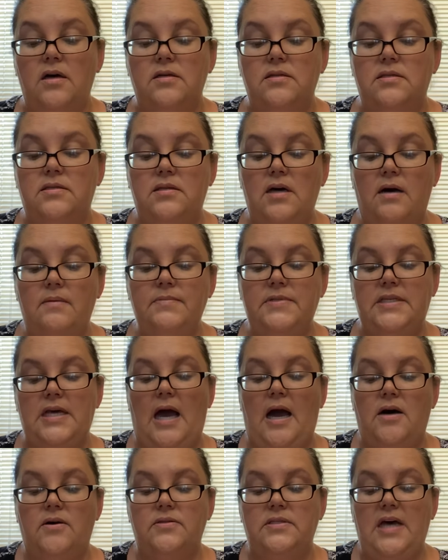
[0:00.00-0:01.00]
Some
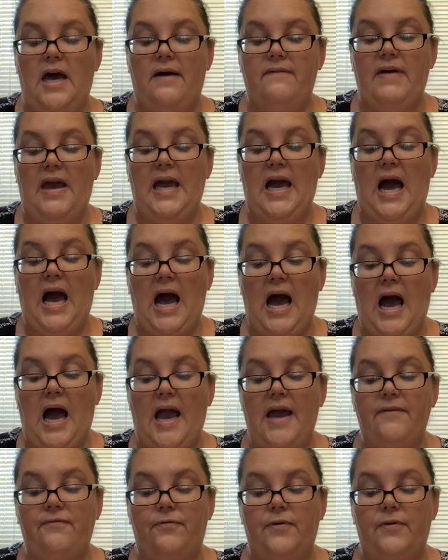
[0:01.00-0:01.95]
sounds have a high